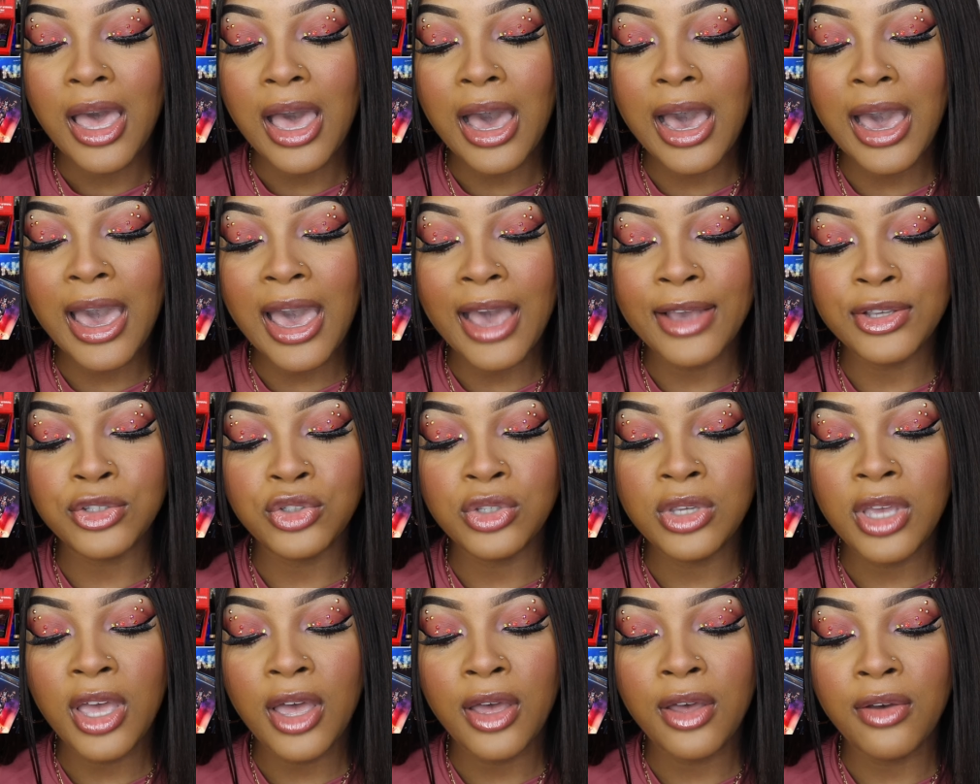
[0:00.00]
I
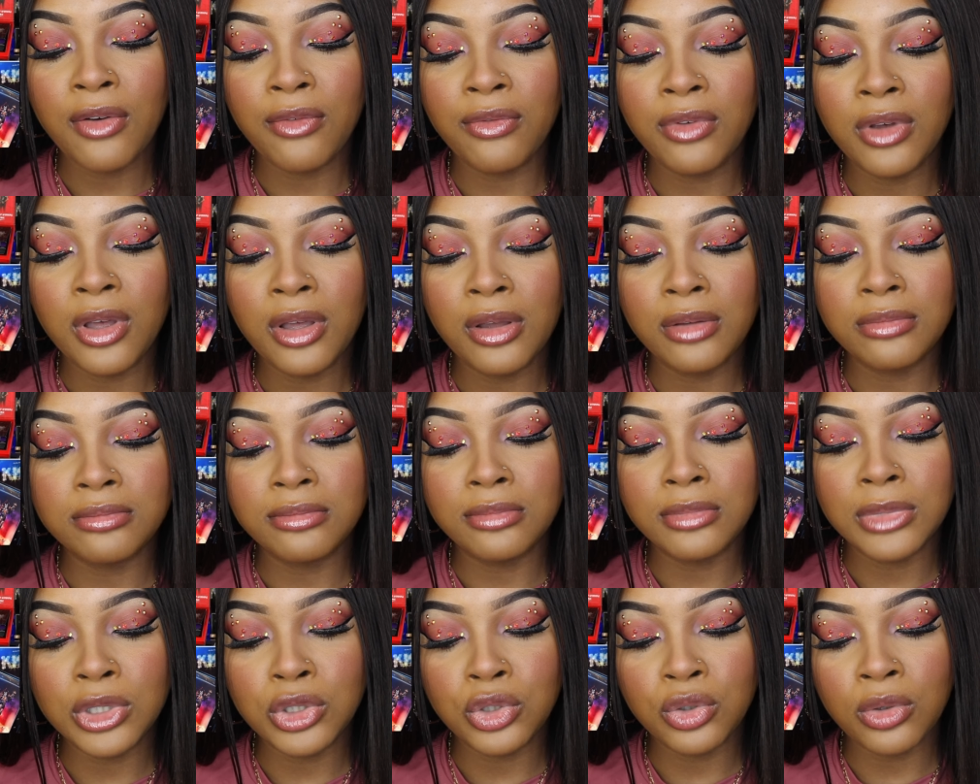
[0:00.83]
actually have
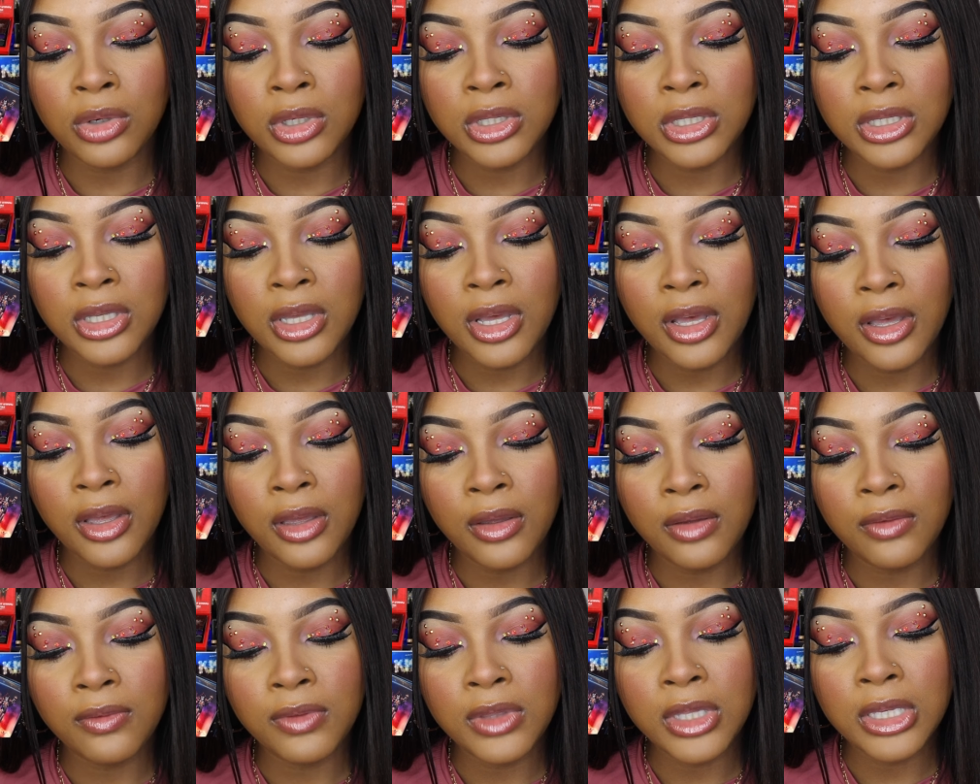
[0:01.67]
majority
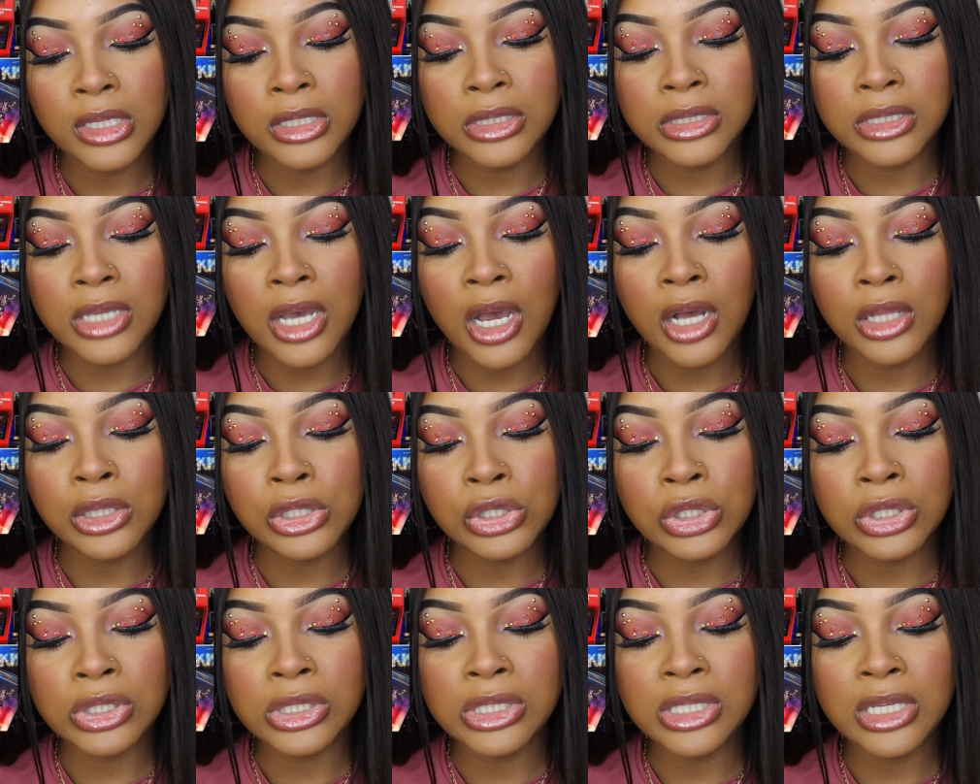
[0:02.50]
of these
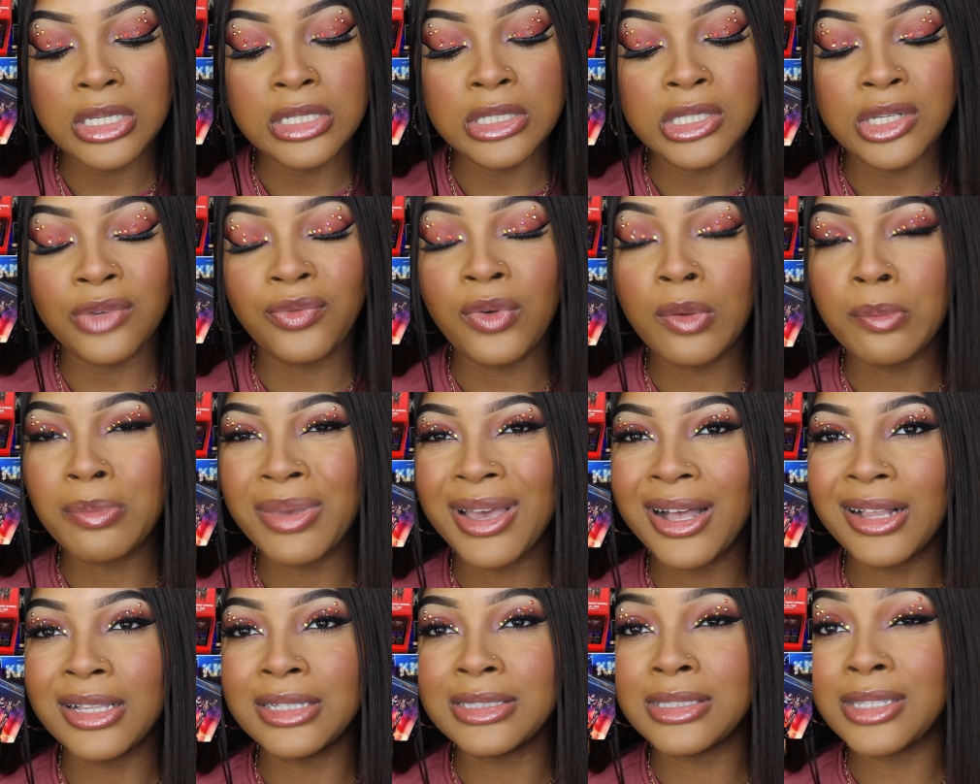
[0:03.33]
colors in different
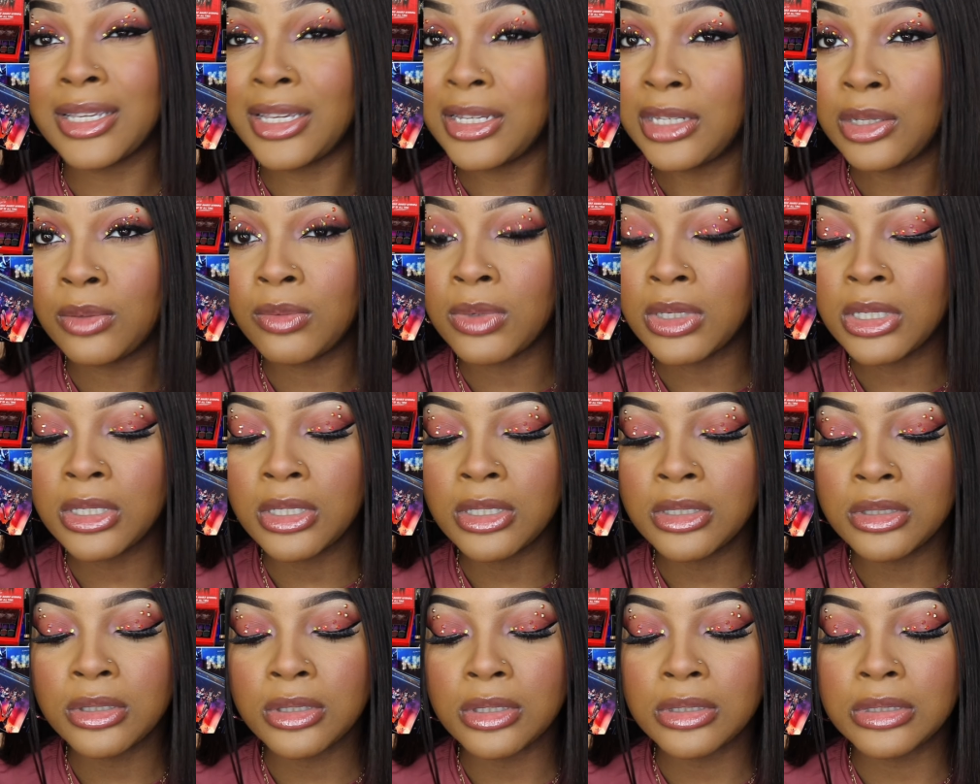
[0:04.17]
palettes
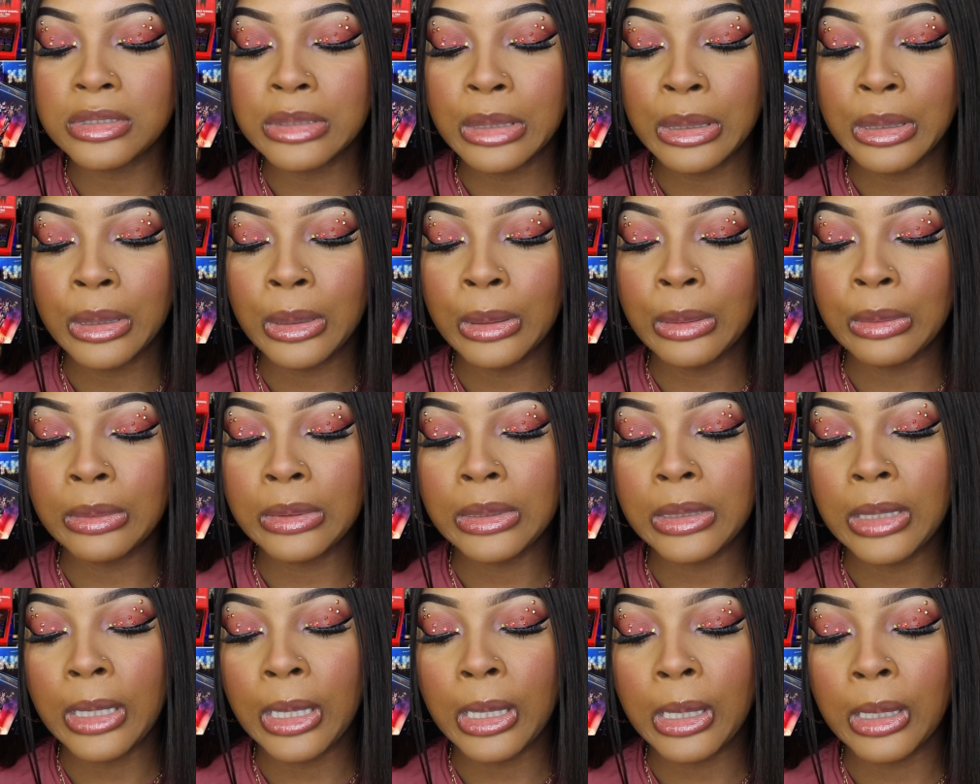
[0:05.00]
anyways, so
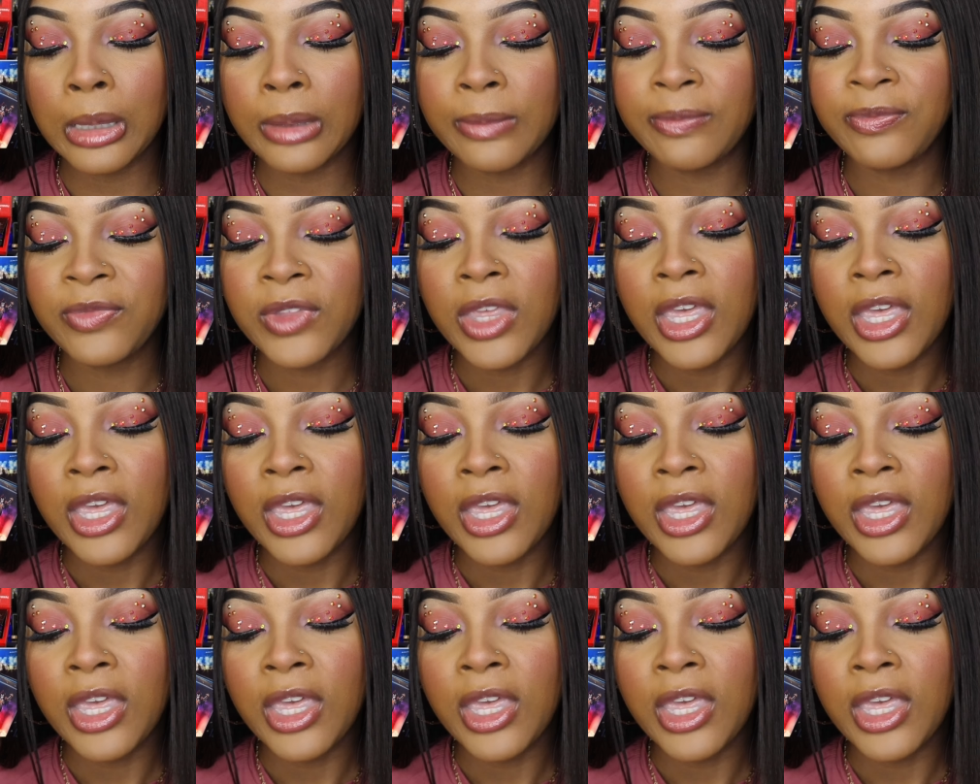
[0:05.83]
yeah.